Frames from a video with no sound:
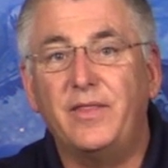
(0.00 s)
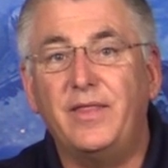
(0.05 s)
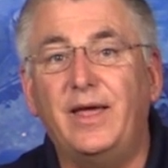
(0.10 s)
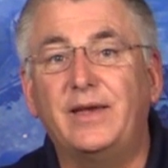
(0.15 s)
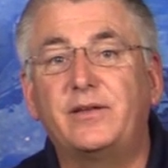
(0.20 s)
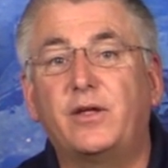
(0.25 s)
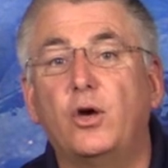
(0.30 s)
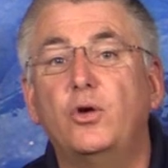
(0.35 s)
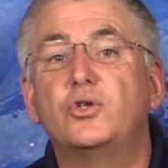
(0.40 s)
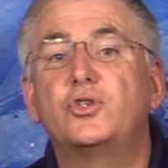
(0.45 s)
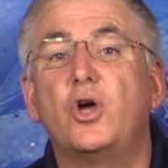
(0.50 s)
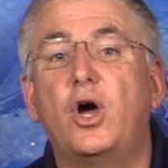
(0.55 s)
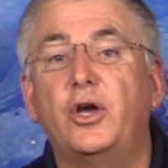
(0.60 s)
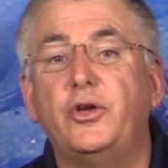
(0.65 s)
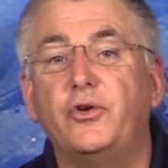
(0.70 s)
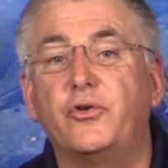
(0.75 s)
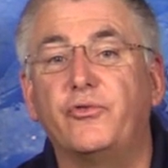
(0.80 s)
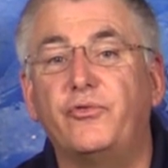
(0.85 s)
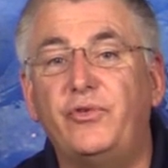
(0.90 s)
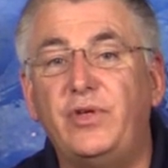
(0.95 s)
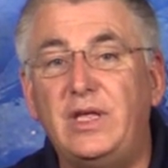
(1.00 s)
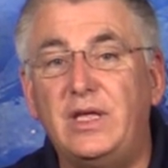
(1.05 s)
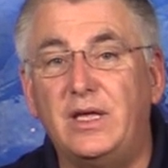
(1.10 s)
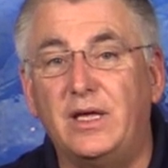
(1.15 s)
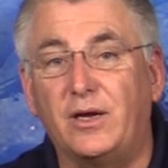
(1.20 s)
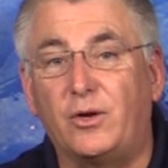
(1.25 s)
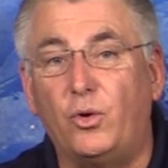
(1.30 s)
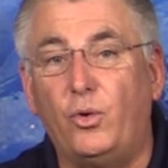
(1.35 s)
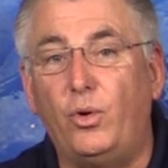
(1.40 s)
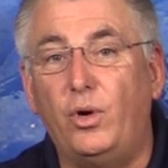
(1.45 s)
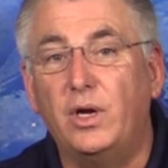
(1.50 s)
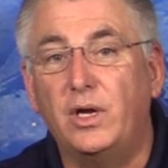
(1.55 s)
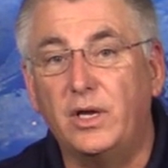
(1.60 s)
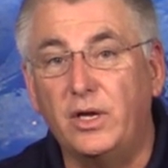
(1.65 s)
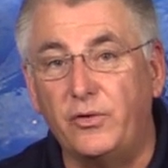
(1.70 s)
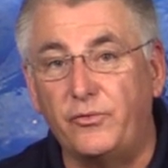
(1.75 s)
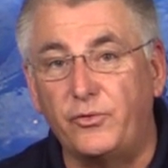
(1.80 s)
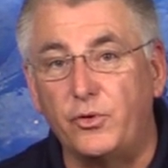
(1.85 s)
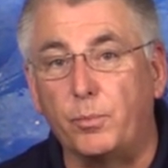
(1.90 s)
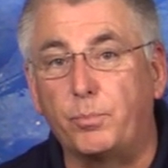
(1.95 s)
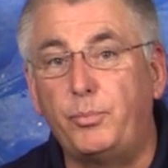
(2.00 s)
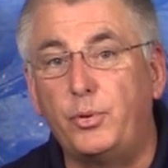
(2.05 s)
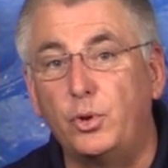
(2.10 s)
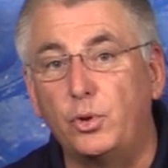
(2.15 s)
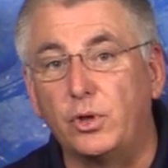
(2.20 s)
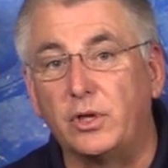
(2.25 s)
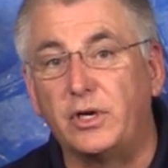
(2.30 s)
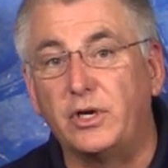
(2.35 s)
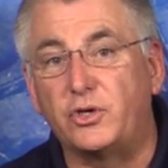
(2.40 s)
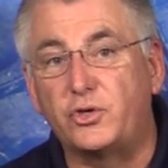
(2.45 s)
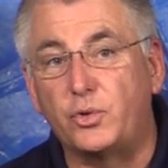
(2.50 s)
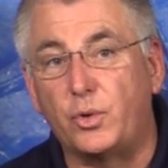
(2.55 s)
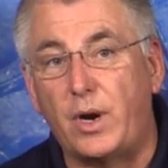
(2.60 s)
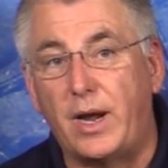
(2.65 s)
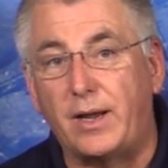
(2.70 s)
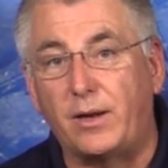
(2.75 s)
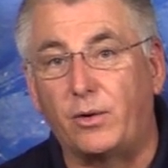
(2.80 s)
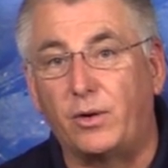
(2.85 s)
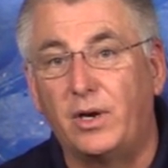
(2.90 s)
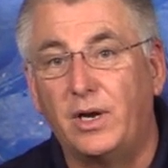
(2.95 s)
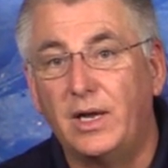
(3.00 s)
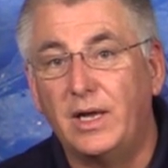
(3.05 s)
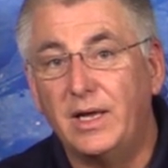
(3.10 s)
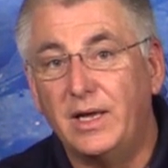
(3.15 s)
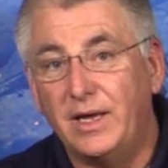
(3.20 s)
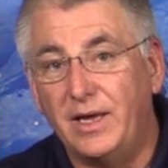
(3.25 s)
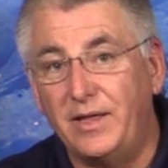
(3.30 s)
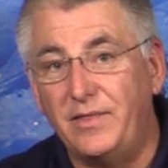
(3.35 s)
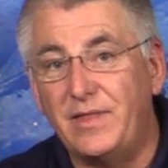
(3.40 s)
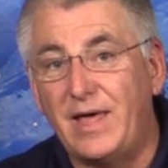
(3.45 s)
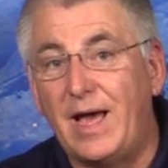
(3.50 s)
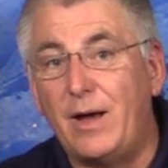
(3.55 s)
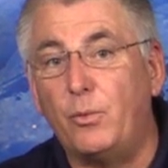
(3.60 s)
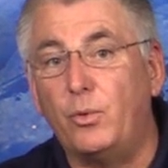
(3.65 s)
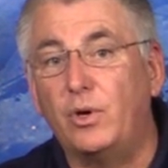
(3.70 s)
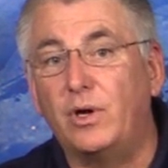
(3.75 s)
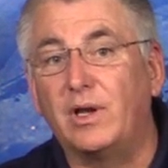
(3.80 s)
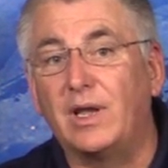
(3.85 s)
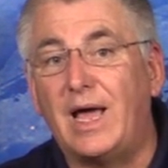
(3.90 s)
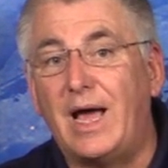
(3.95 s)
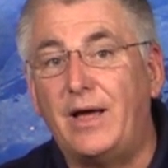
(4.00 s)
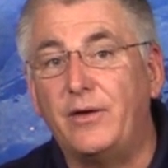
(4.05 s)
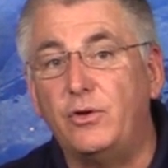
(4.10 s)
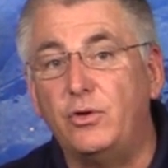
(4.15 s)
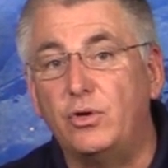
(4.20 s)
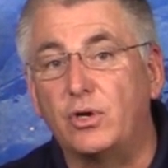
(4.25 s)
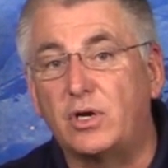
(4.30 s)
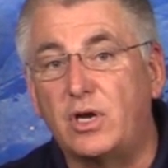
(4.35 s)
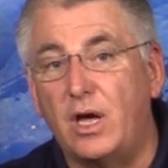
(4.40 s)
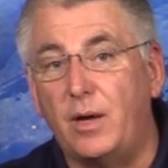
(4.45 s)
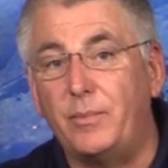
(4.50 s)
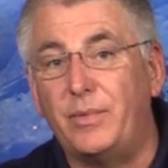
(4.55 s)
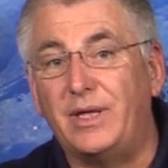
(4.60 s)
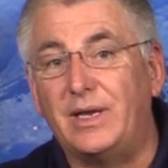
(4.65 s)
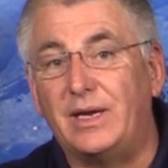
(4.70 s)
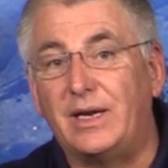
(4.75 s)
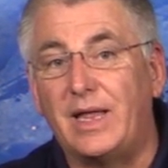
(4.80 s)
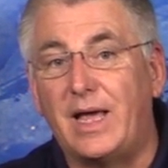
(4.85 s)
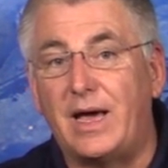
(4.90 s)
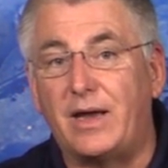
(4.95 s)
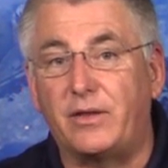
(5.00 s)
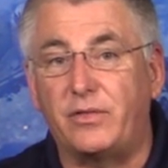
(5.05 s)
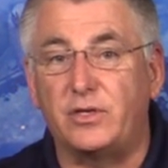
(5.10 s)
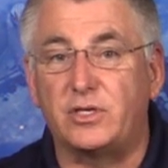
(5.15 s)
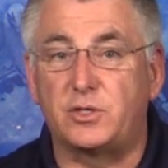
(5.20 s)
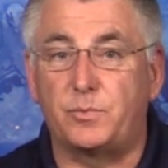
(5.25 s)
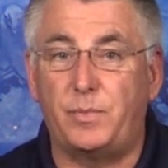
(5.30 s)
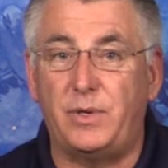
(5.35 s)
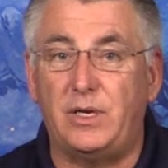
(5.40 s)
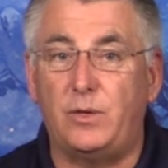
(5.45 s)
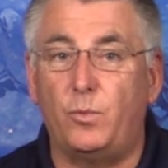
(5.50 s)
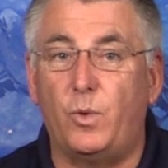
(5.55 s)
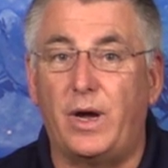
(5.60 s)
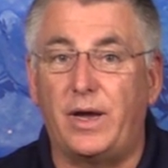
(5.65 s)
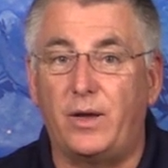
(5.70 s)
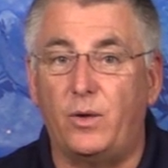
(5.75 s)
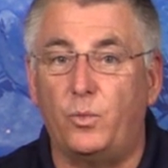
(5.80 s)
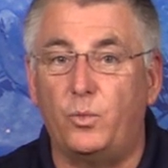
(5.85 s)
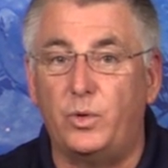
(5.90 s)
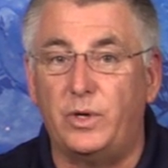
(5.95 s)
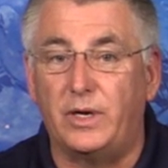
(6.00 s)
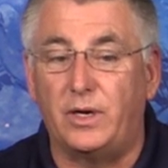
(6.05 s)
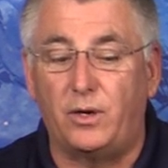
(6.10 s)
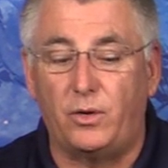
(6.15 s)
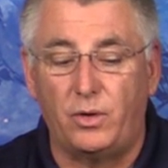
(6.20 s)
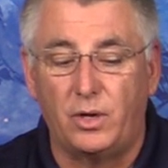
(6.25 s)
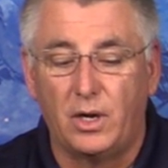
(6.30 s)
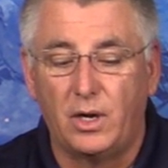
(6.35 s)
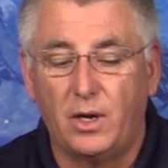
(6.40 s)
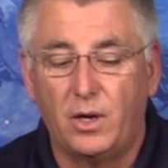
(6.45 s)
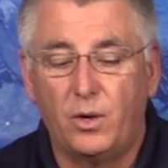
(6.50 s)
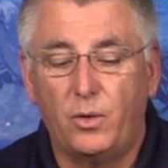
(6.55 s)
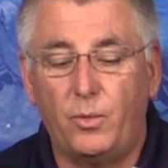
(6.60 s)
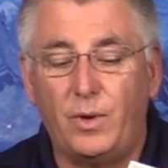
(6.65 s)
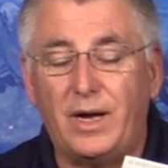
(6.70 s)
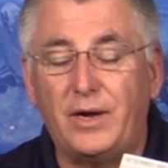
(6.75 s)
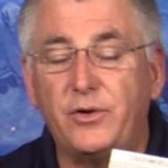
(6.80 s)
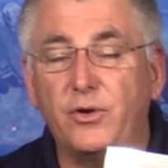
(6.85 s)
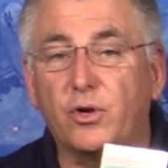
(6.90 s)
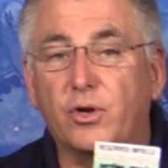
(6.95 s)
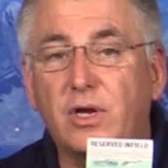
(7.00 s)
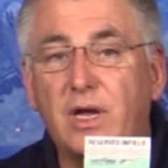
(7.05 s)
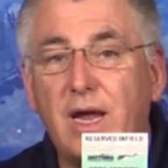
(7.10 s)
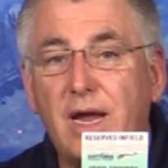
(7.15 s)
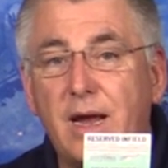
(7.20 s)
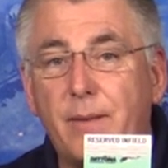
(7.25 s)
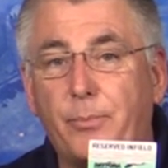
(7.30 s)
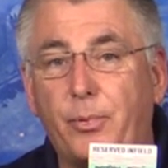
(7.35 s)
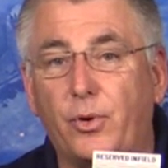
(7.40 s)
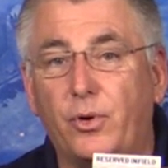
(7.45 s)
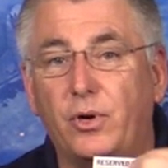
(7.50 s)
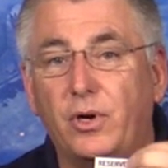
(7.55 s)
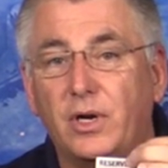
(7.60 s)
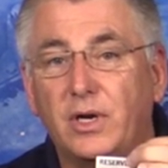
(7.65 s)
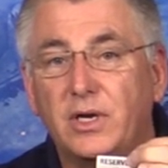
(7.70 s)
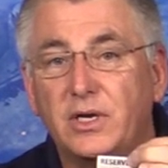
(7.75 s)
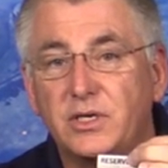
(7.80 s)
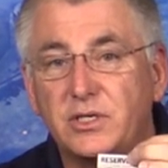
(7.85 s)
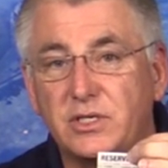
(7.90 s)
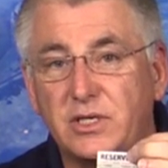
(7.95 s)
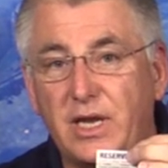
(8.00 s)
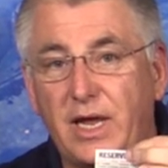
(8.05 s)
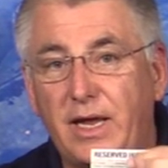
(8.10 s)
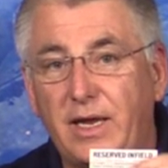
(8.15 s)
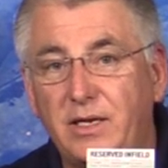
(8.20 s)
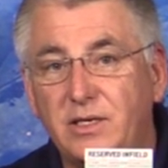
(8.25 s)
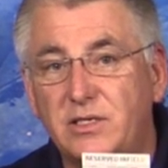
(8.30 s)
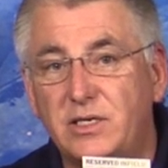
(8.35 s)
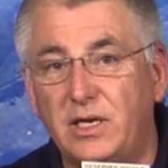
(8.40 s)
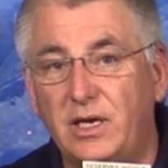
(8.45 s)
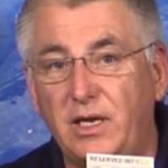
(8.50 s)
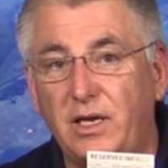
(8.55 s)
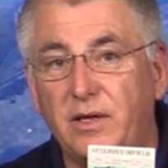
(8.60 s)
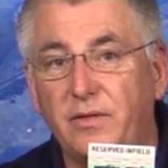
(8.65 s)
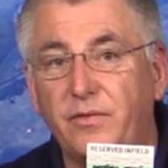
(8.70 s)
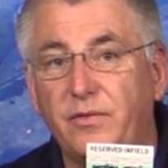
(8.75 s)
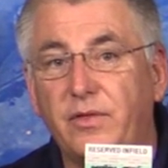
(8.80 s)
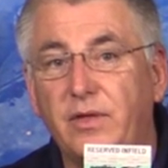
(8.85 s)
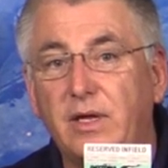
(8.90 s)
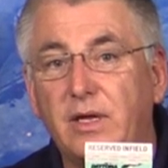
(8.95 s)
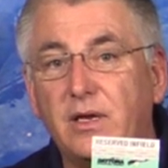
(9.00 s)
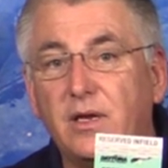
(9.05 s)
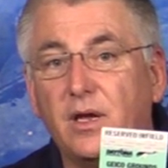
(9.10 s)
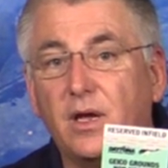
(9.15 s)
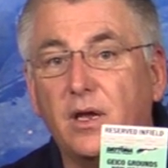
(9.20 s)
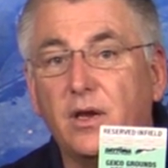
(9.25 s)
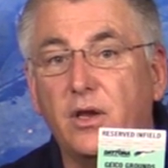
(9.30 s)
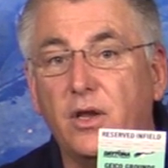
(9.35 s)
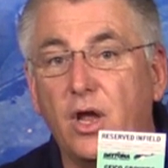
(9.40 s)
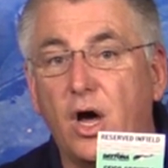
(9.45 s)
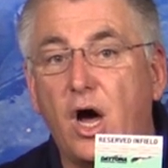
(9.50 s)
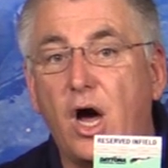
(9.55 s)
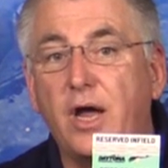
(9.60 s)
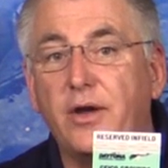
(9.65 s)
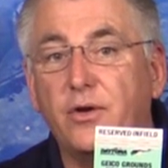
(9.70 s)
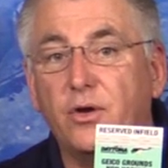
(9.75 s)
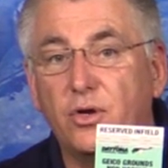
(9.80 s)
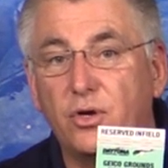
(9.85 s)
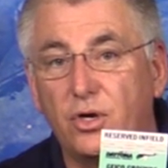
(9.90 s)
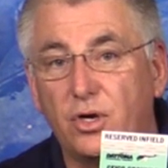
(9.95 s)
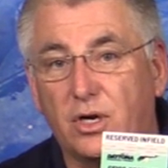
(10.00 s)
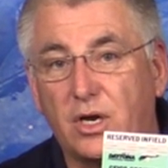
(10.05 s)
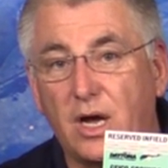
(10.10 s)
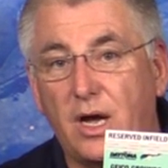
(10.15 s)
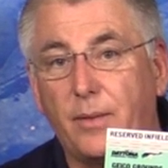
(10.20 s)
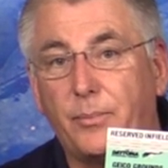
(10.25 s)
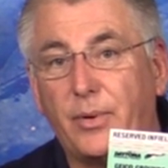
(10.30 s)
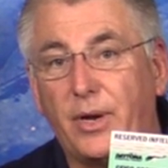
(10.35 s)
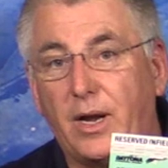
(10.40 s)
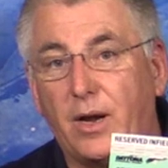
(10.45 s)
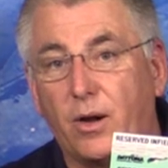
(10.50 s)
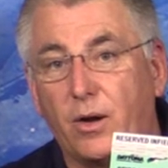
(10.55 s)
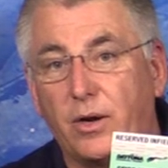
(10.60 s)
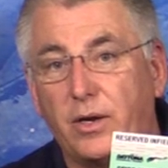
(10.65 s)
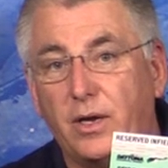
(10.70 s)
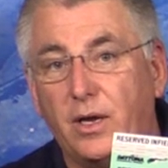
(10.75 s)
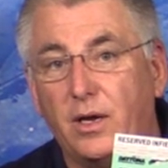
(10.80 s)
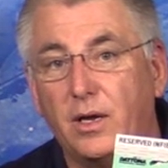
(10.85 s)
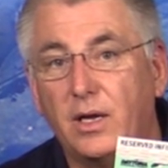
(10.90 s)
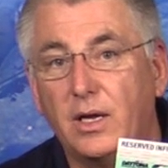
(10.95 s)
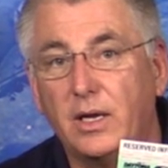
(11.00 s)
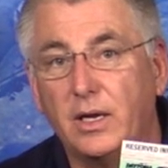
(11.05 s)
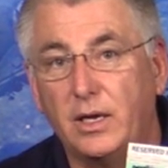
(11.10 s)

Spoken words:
That goes on your vehicle if you're pulling a trailer, and that will allow you to come in and out of the speedway at will, while your camper stays in the non-hookup area.